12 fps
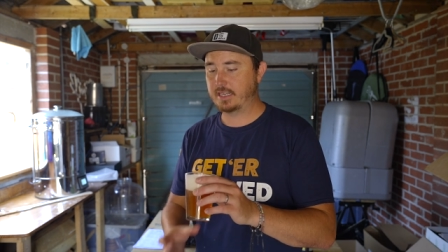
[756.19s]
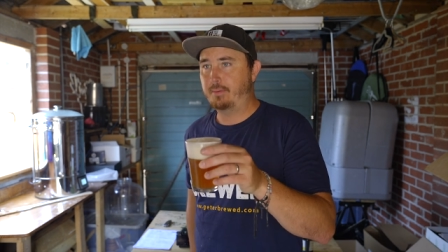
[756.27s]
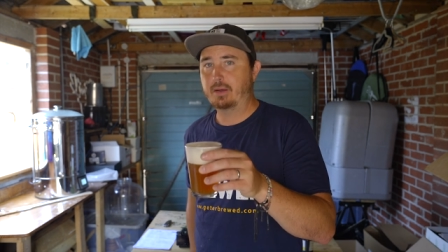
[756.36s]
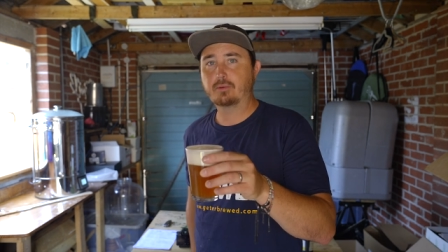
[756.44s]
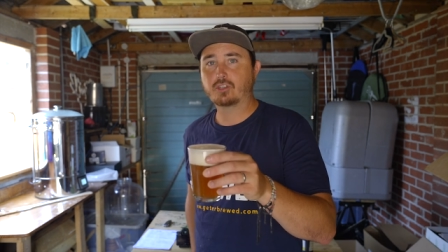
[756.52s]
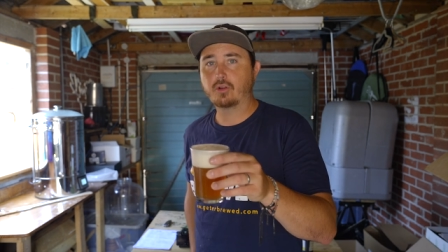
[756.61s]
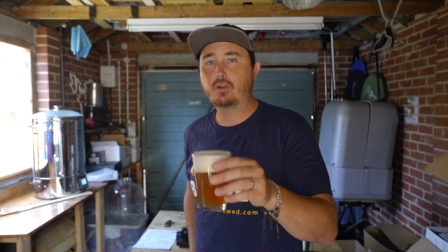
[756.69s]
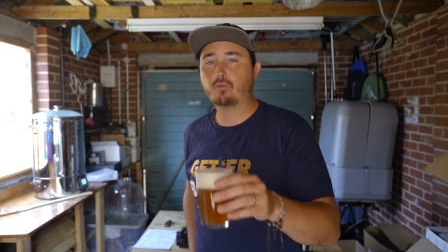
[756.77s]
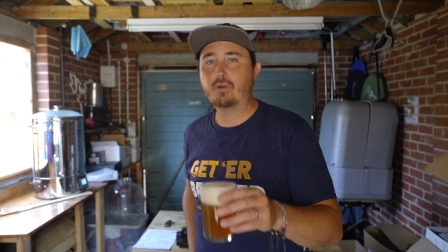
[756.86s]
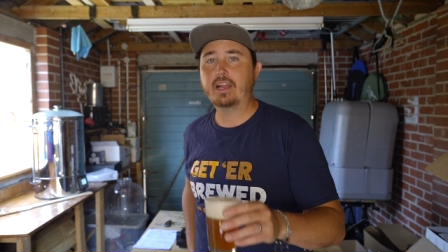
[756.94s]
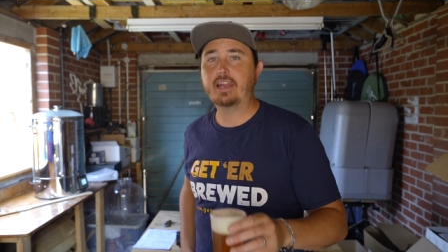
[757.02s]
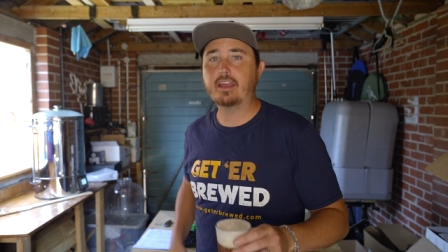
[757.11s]
but it was only
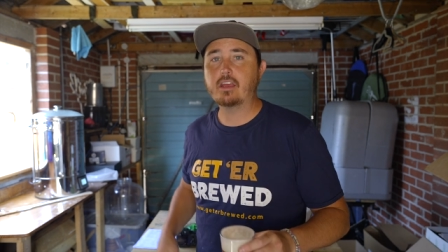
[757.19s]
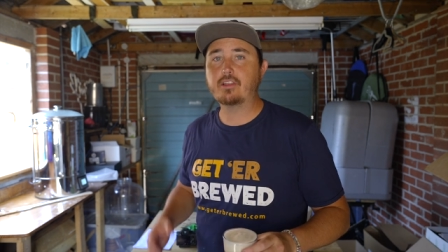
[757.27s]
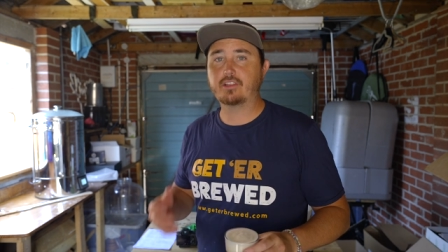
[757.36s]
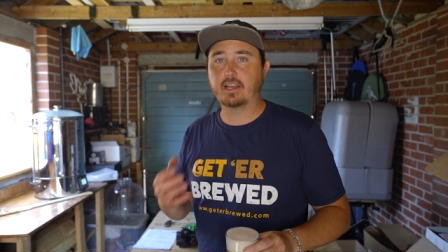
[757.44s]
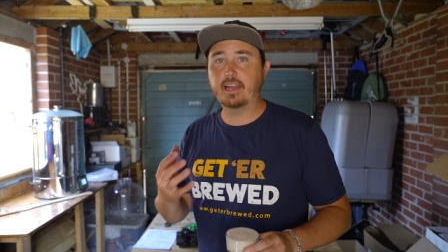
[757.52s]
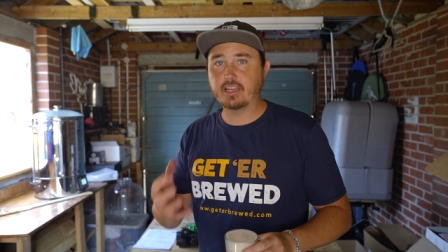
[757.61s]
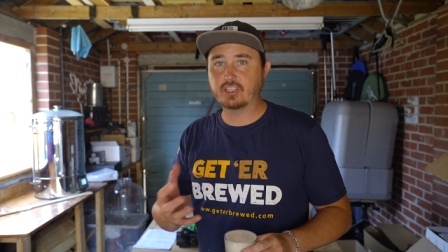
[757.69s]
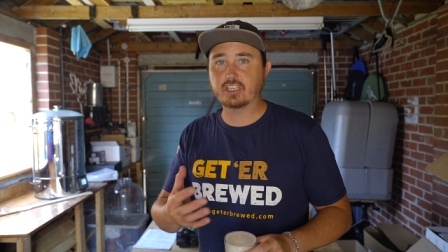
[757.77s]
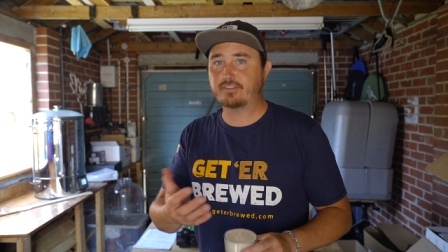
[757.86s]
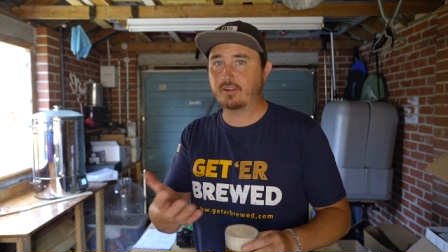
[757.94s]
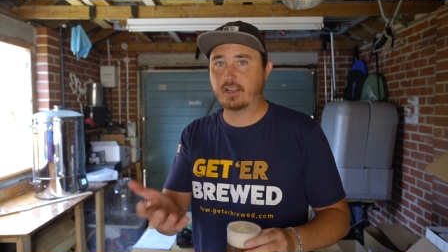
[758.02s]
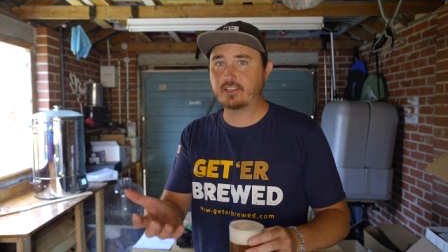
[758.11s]
really
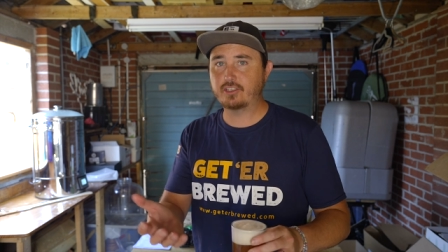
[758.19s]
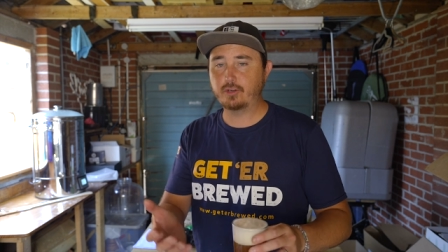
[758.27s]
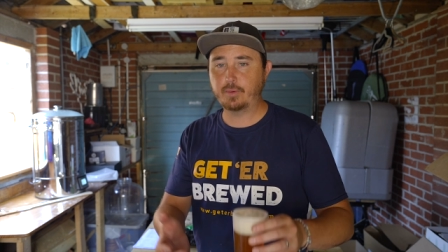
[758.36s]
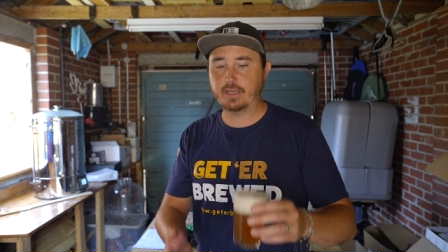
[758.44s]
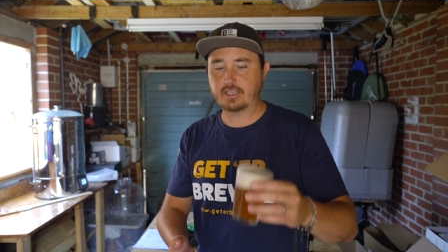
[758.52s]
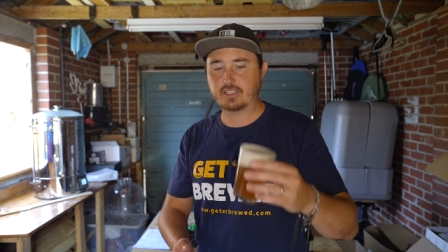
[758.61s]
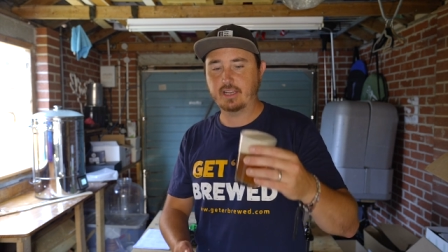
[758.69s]
delicious for like two weeks.